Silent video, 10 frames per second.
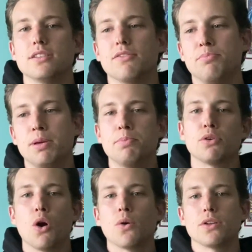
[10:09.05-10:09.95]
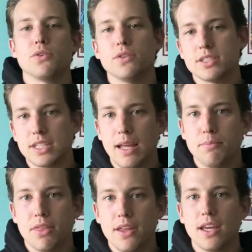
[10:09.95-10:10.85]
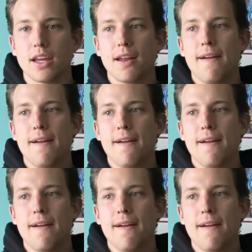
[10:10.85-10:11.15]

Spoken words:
of people going through the same thing.